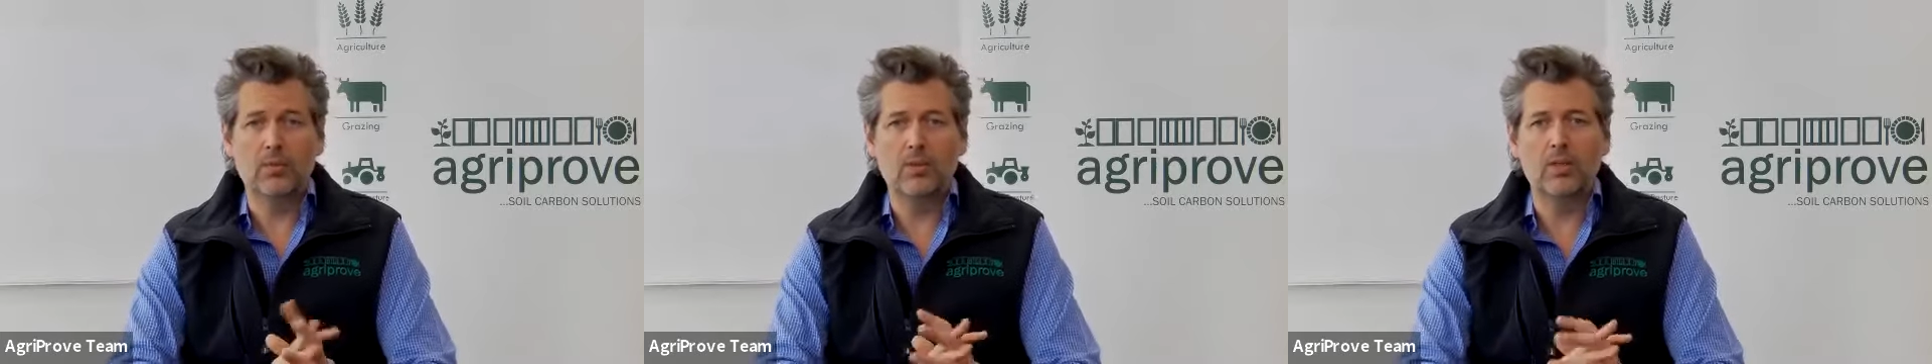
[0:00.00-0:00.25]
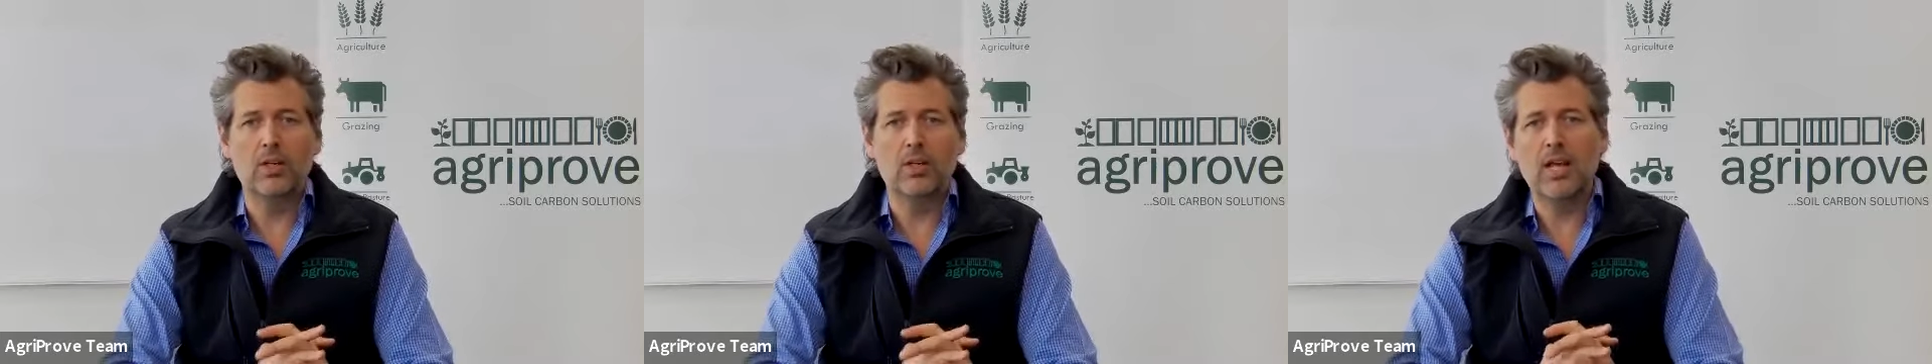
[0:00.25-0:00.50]

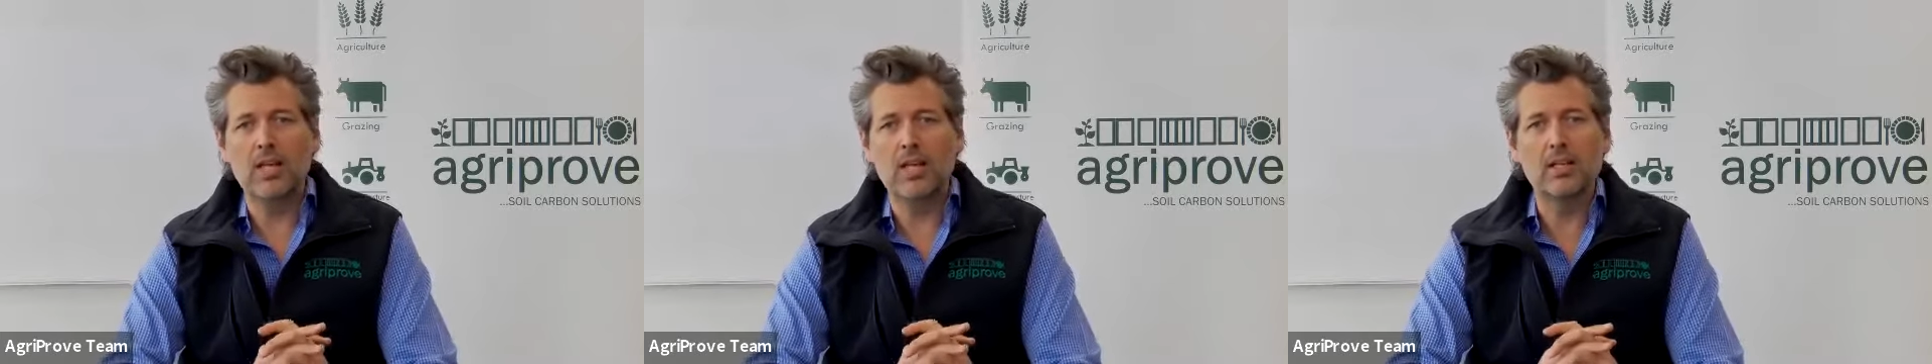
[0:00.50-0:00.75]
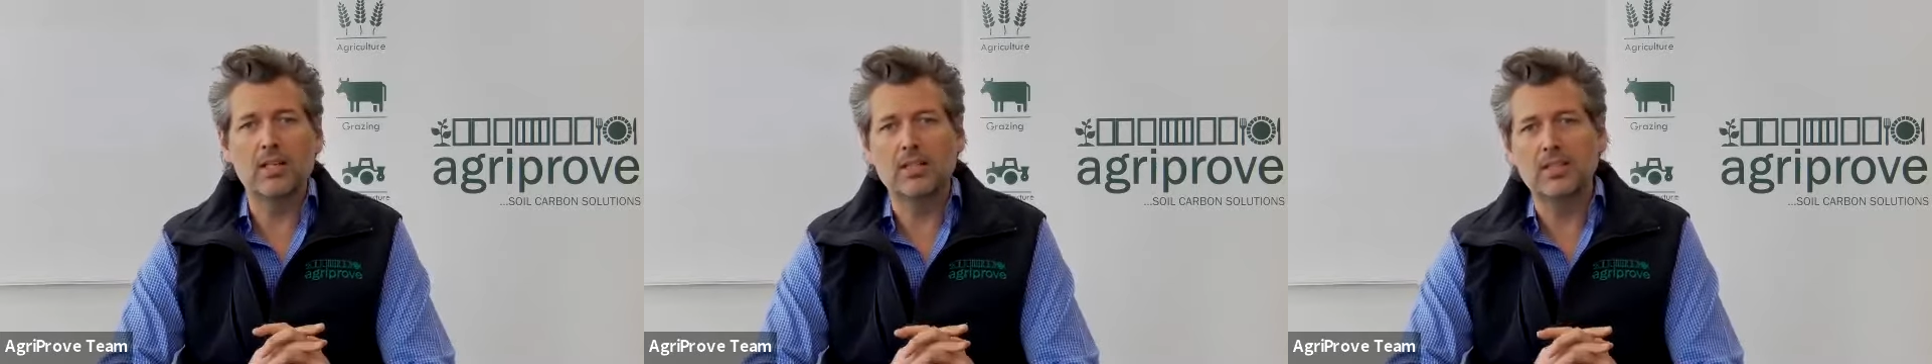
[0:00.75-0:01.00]
not
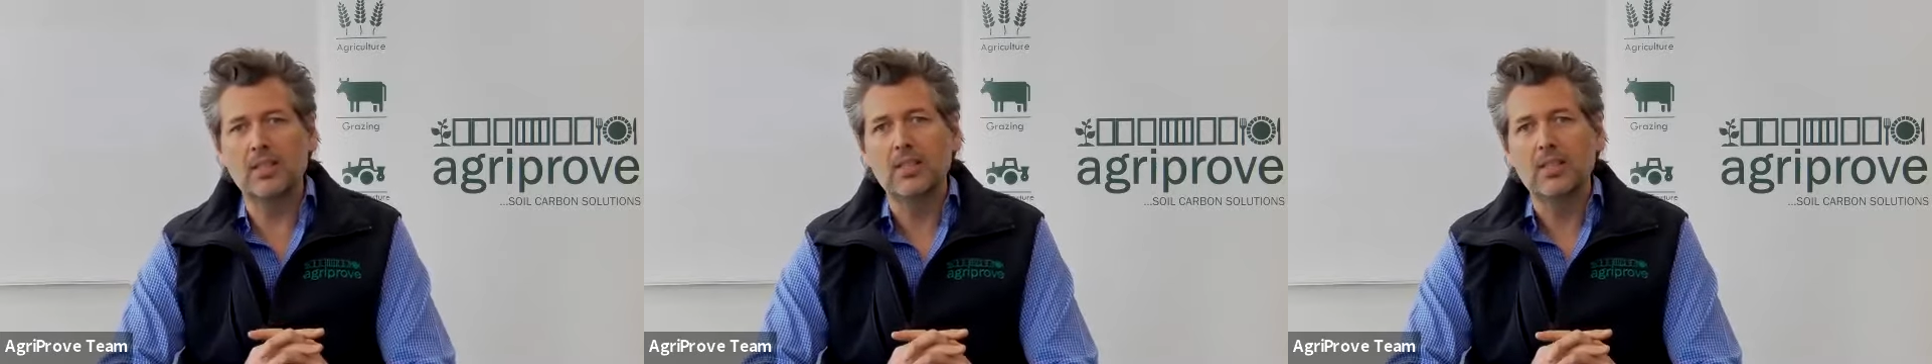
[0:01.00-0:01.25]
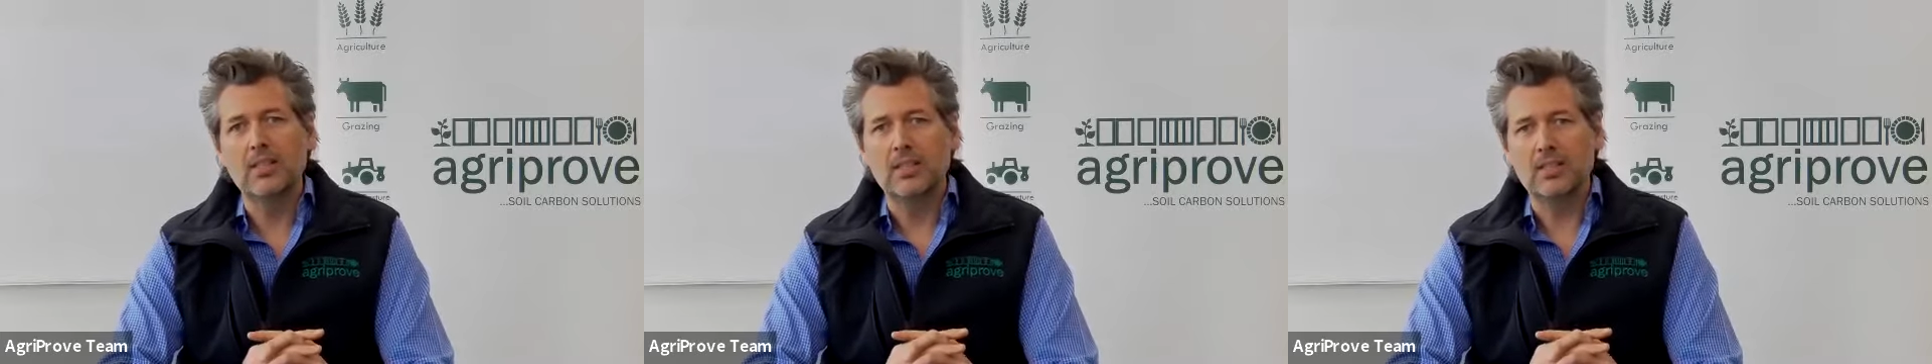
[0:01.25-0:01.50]
unlikely
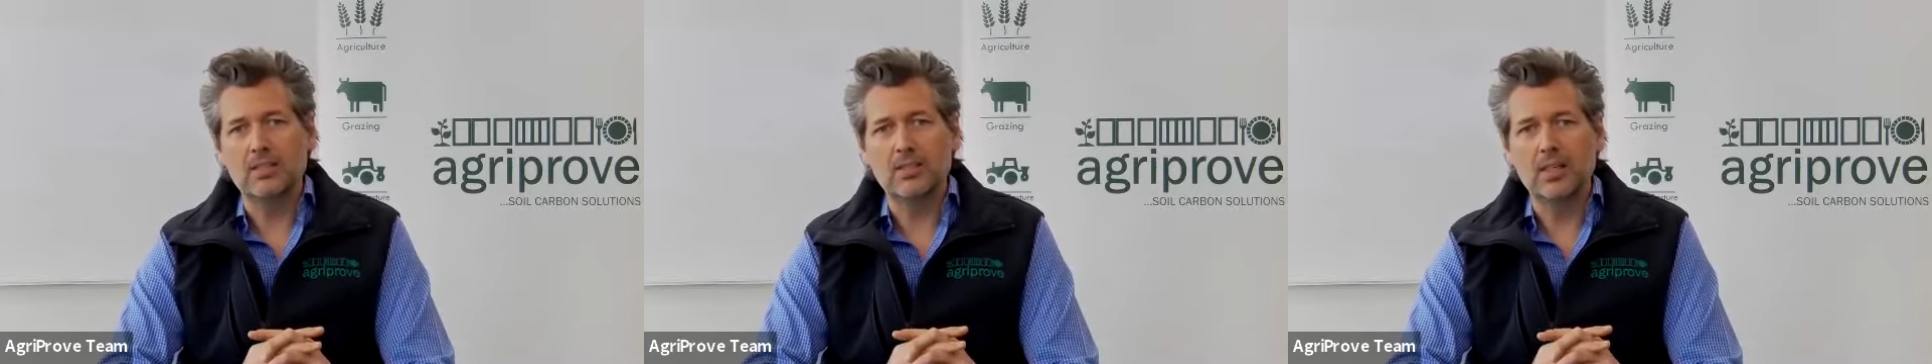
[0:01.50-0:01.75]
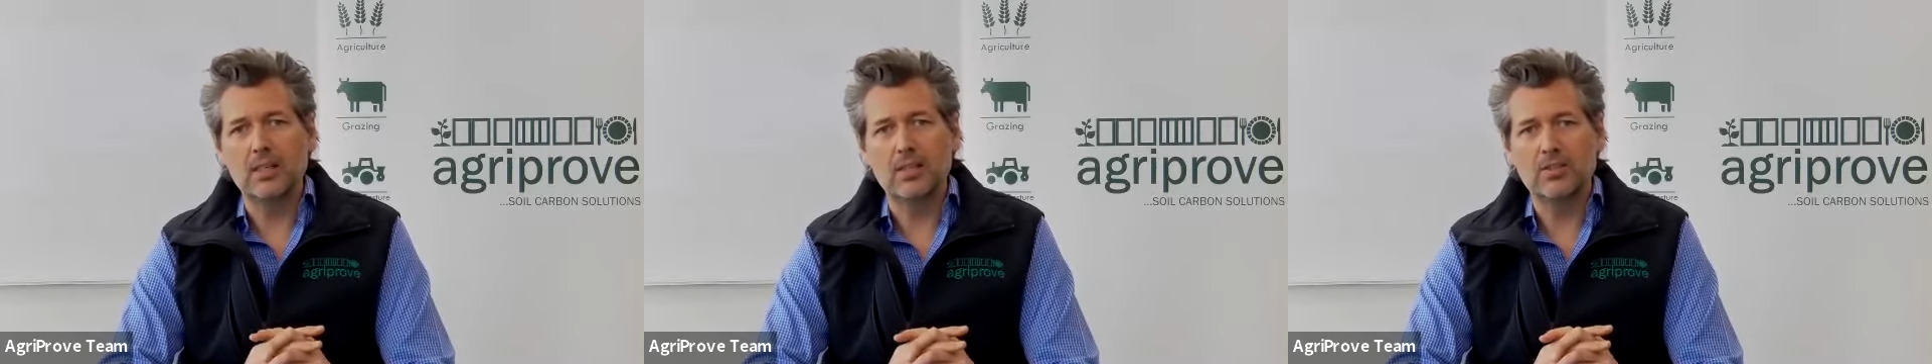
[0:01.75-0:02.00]

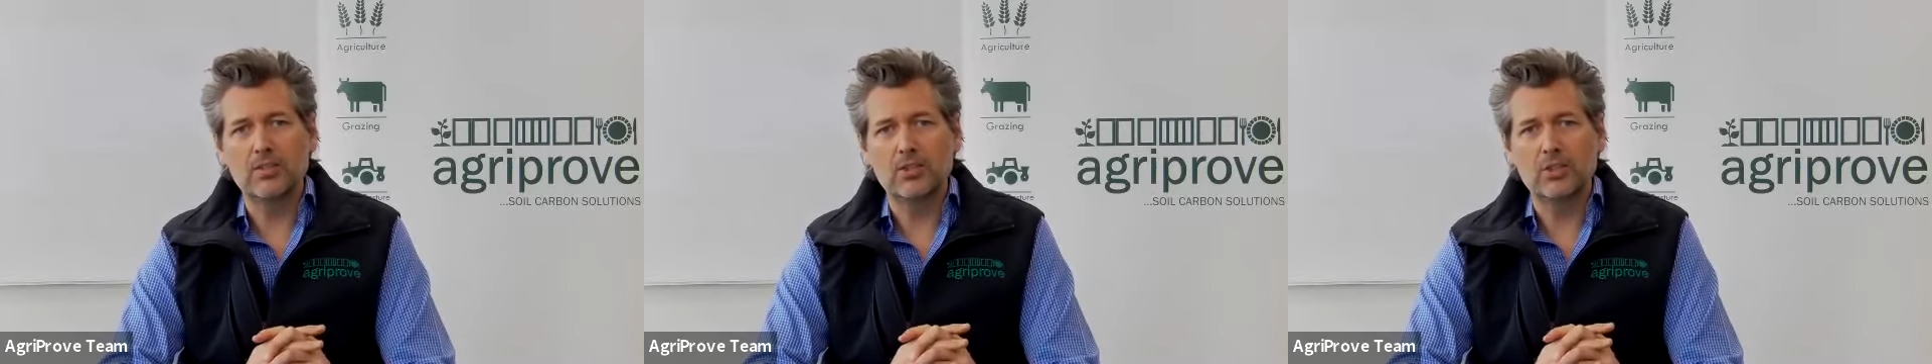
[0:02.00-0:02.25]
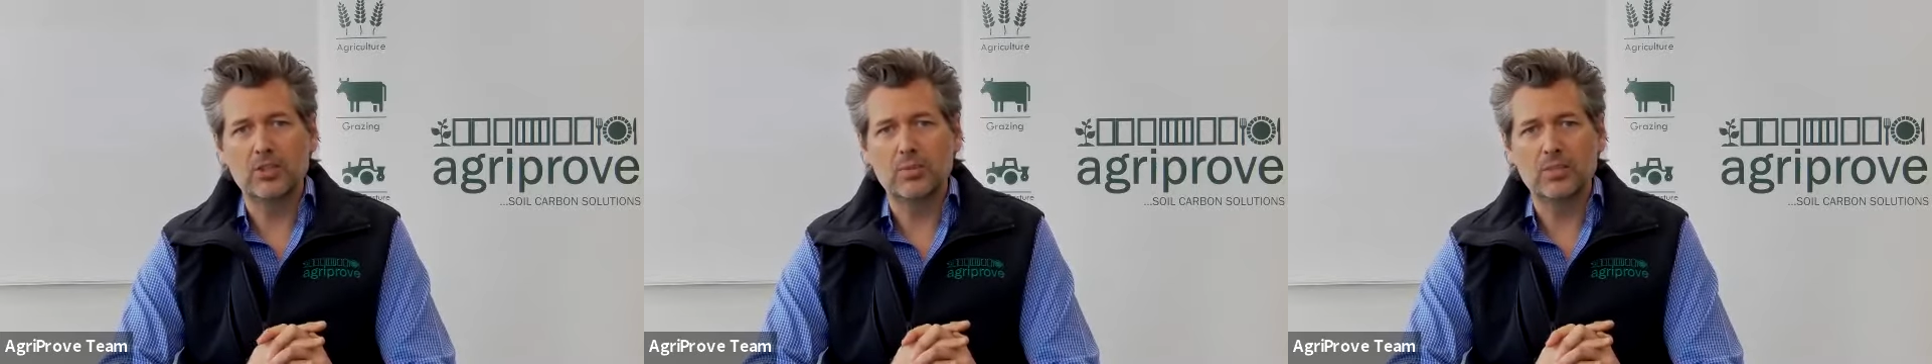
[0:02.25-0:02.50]
scenarios and
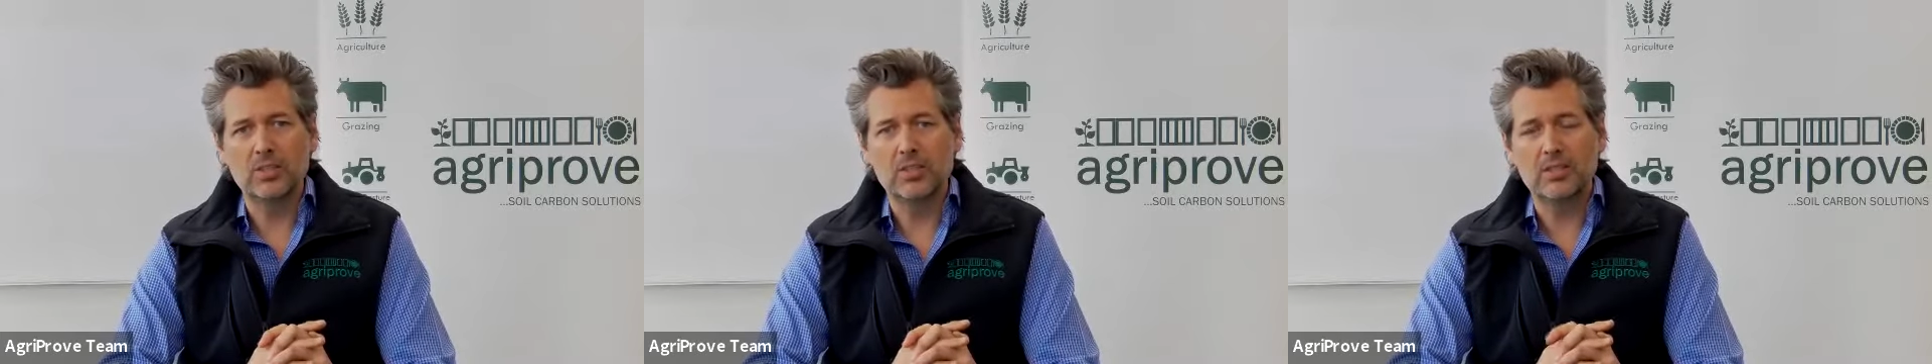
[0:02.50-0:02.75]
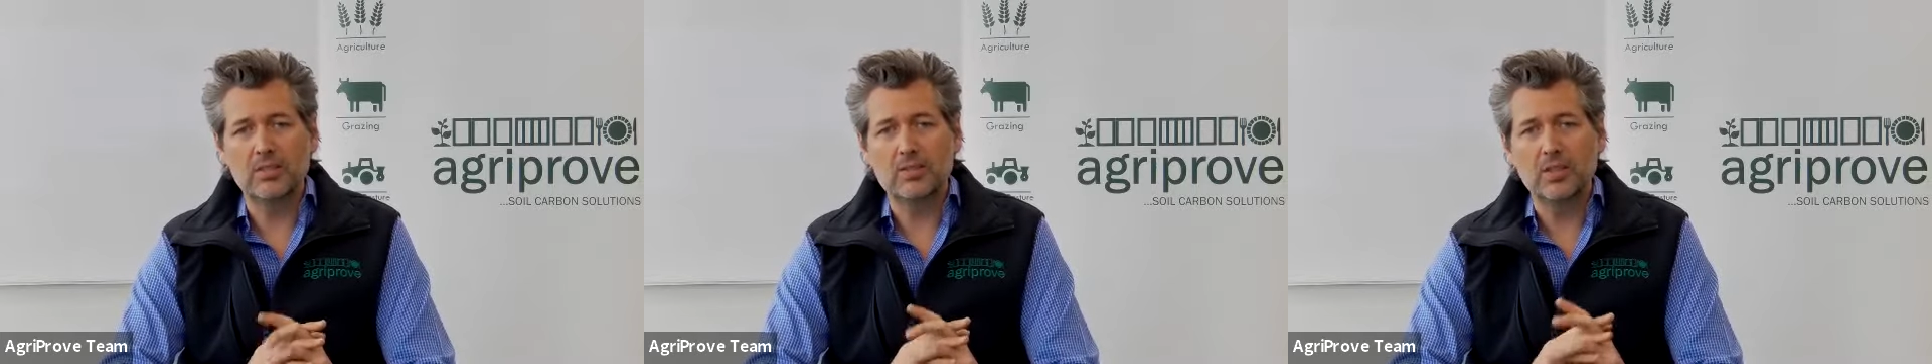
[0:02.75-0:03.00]

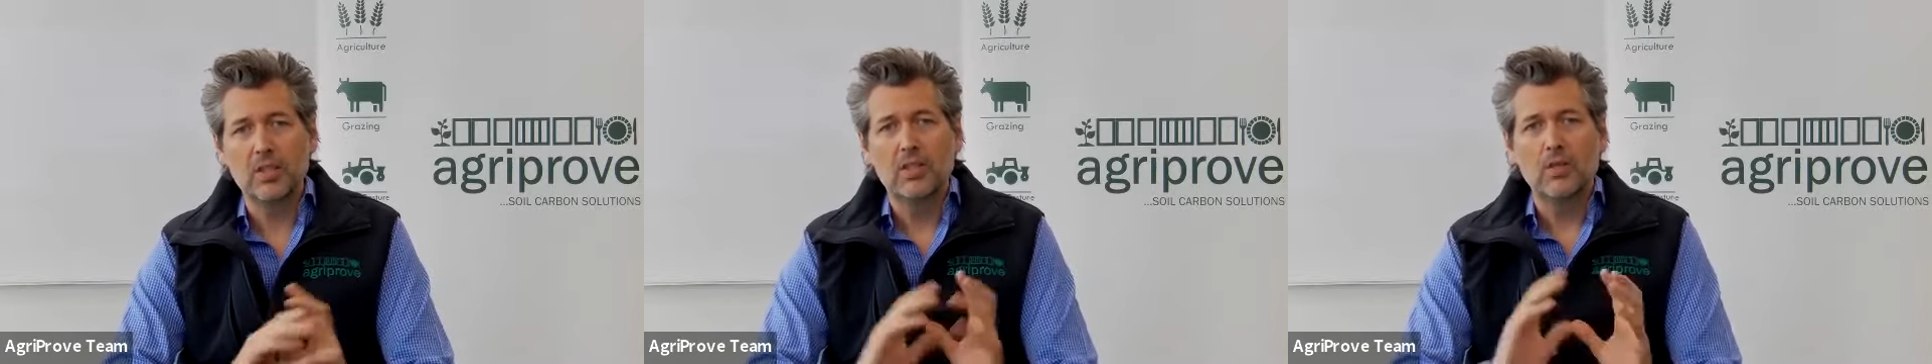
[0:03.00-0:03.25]
circumstances.